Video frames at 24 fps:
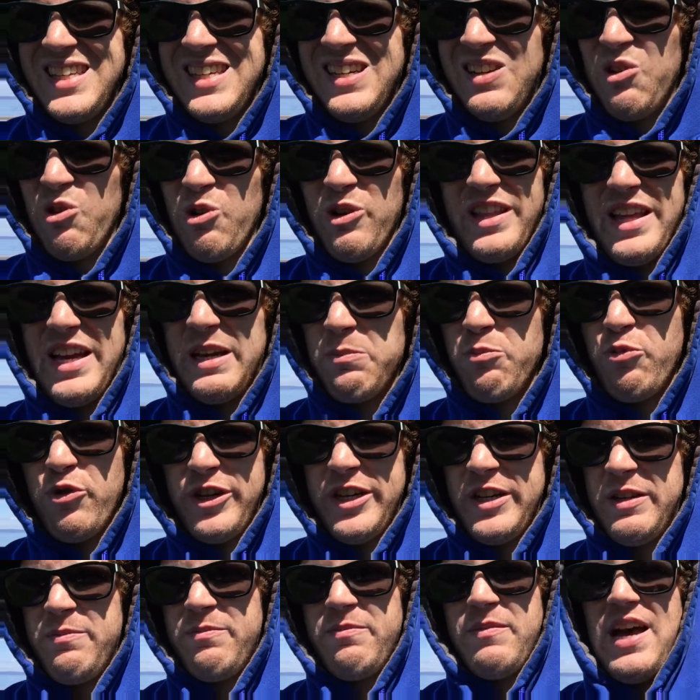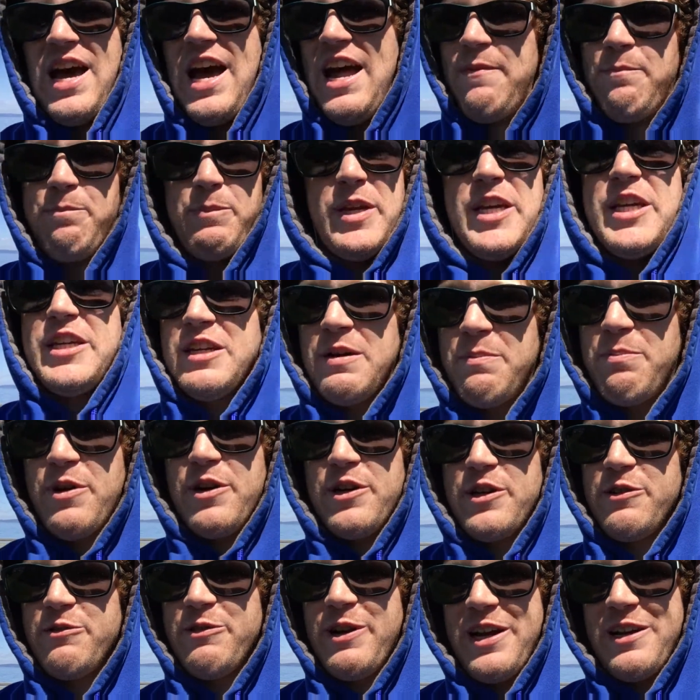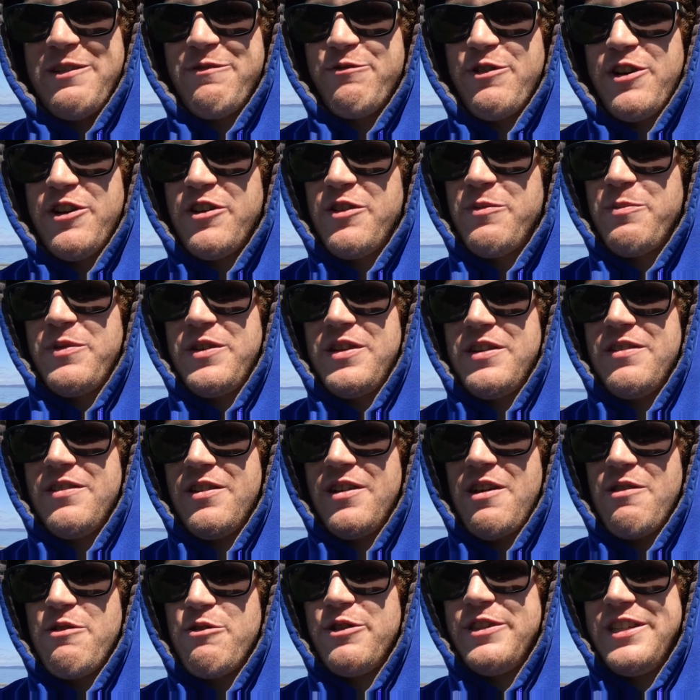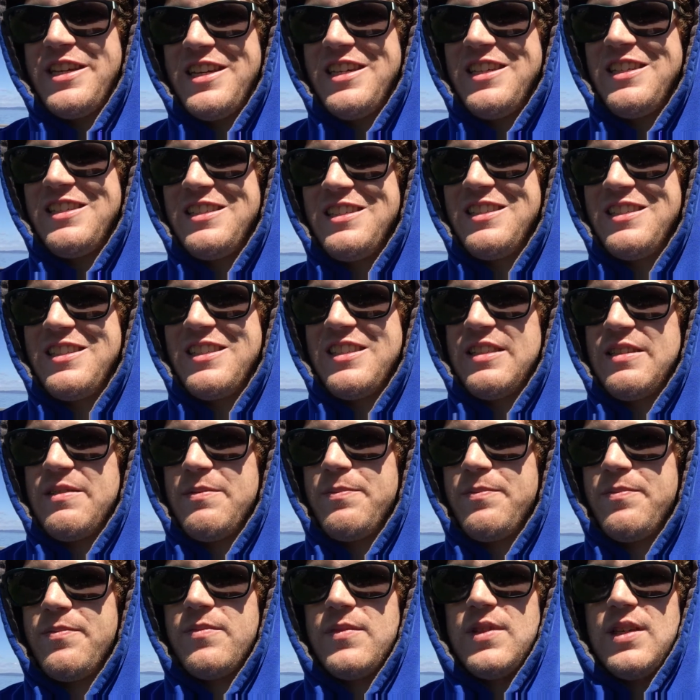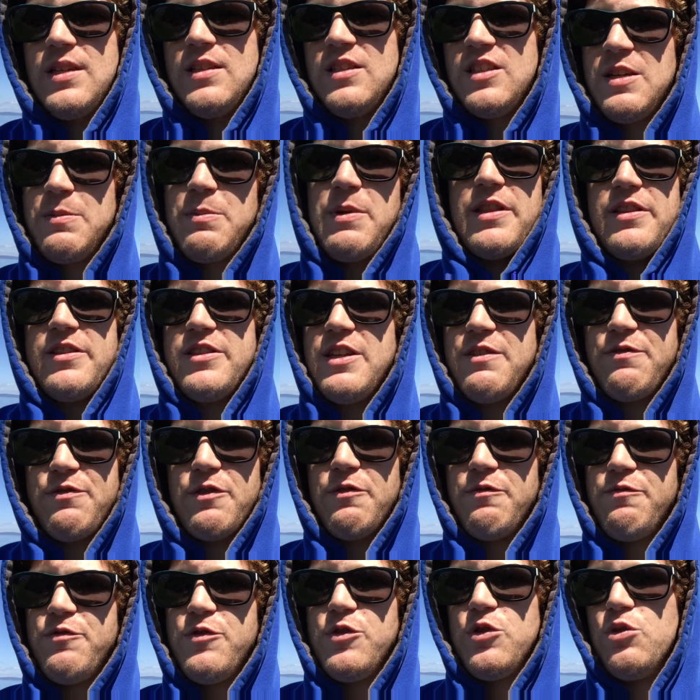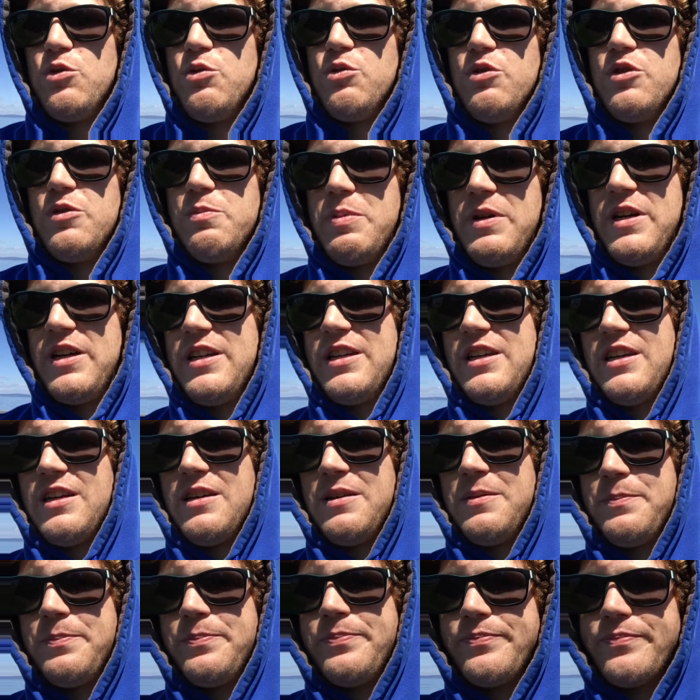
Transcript: or like bringing peanut butter right in front of me the other days, and some different foods. But